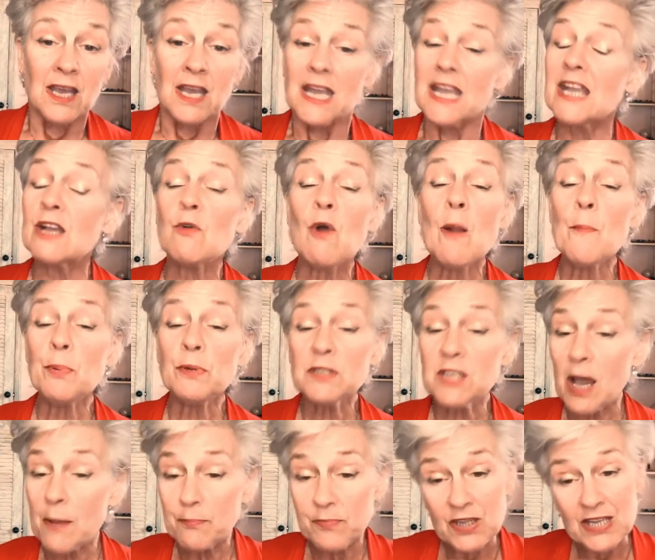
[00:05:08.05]
He crumpled
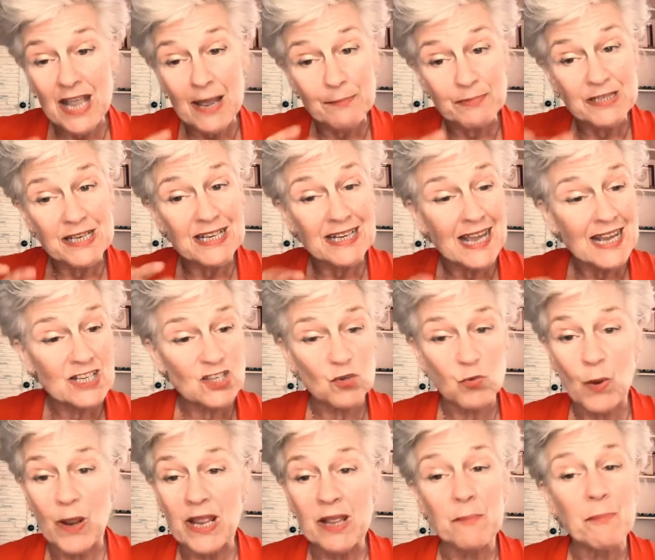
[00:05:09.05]
up the empty
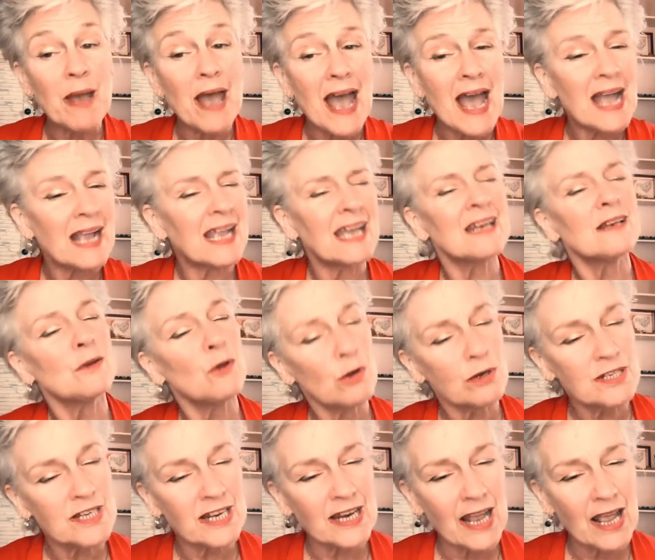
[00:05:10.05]
lacewing bag and
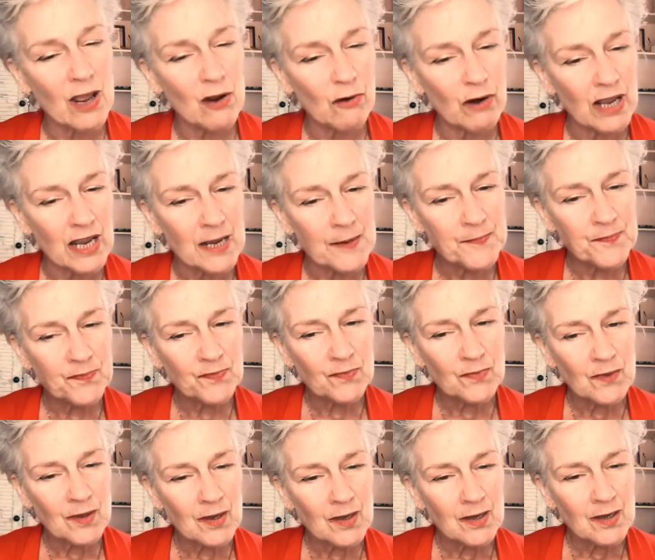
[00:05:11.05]
looked at Harry.
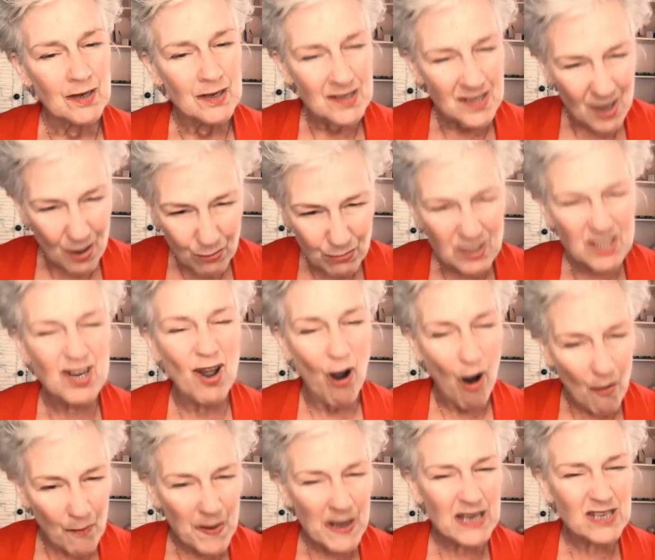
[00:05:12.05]
So
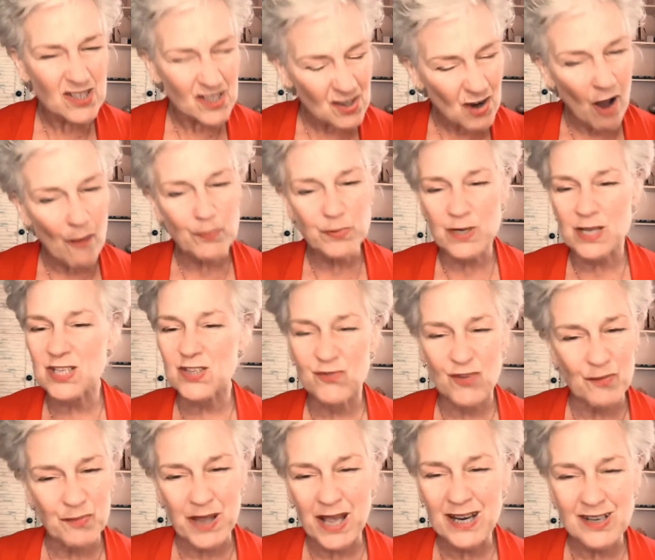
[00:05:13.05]
Dobby stopped us
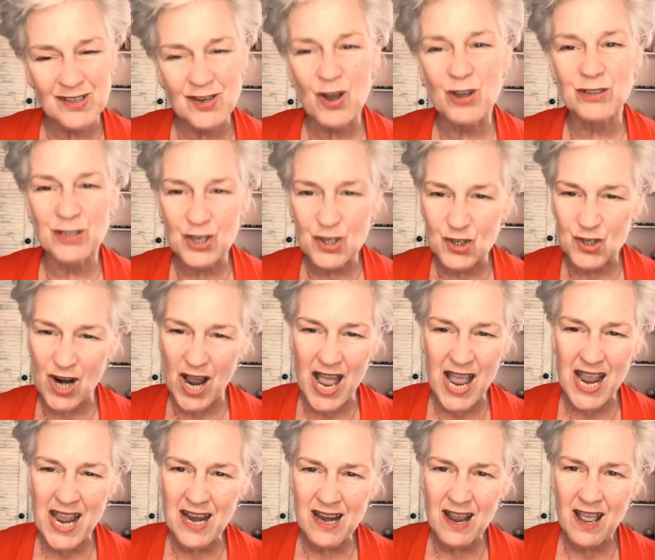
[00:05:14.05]
from getting on the
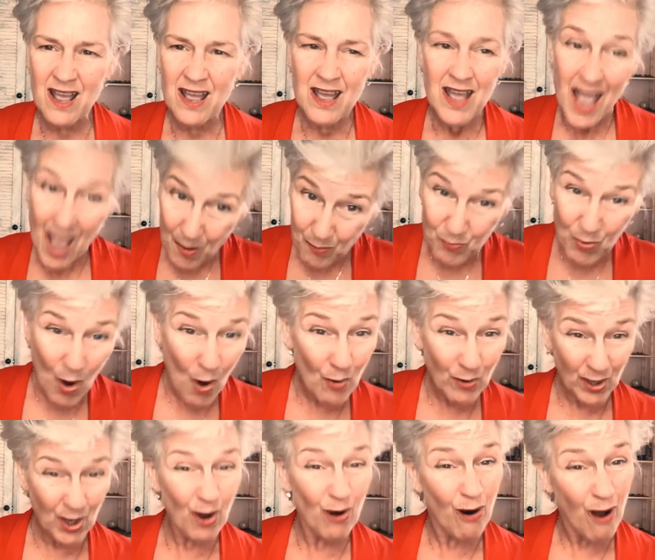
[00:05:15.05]
train and
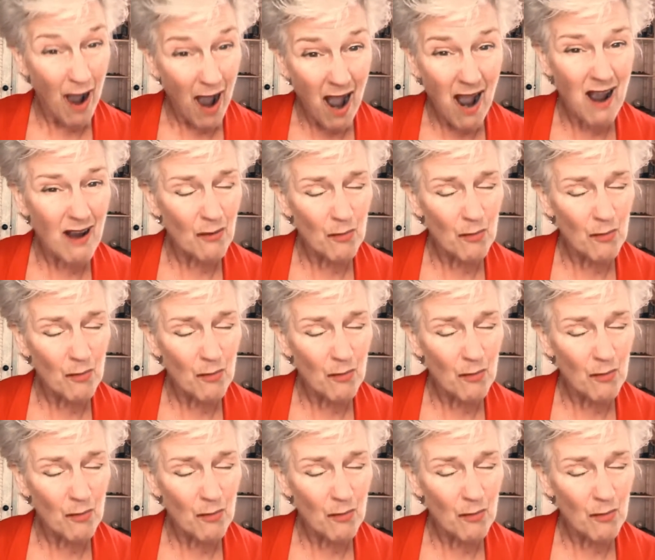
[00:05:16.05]
broke your arm?